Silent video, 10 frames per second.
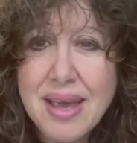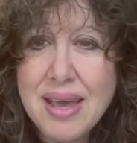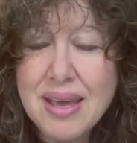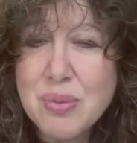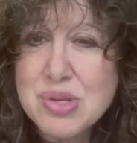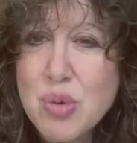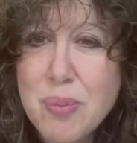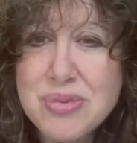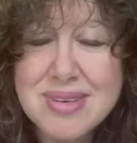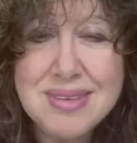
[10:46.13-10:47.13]
it was
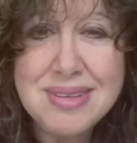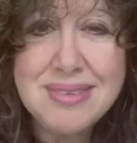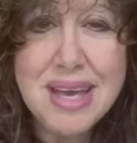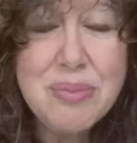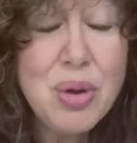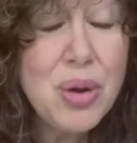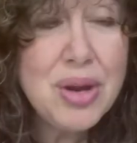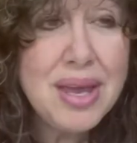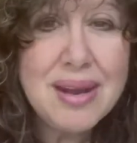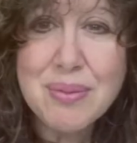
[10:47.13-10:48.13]
representing Denmark
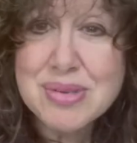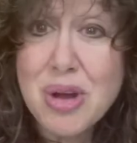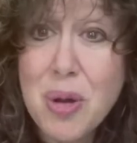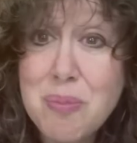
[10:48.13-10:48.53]
and I was all